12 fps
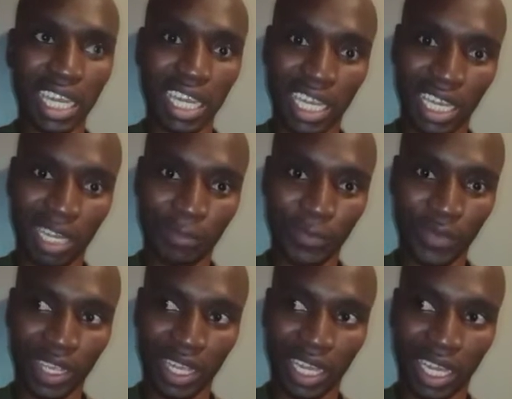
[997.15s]
um,
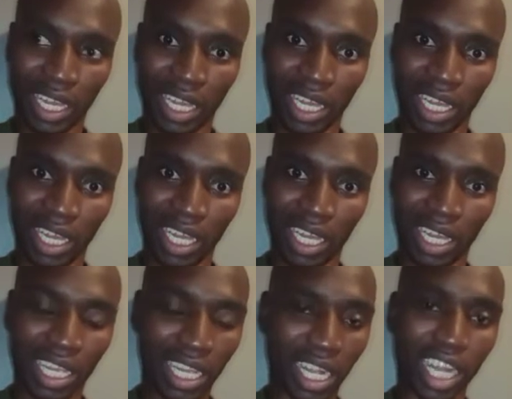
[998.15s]
uh,
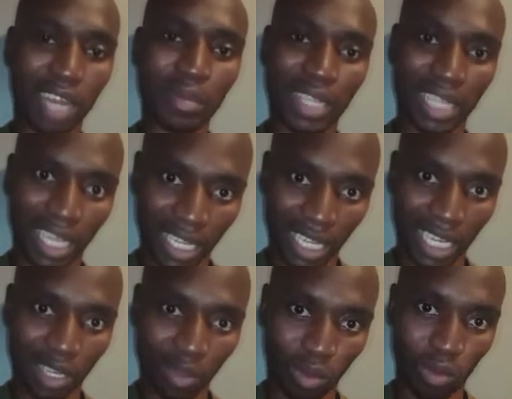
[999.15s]
income in the real
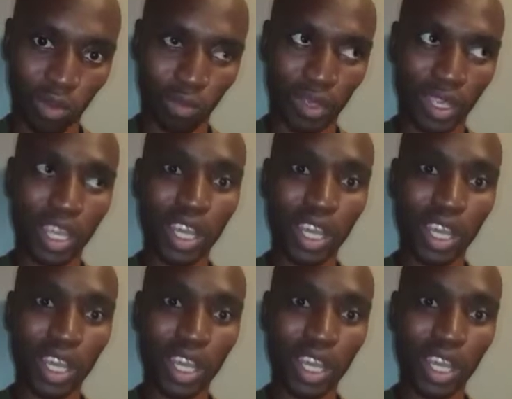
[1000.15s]
economy.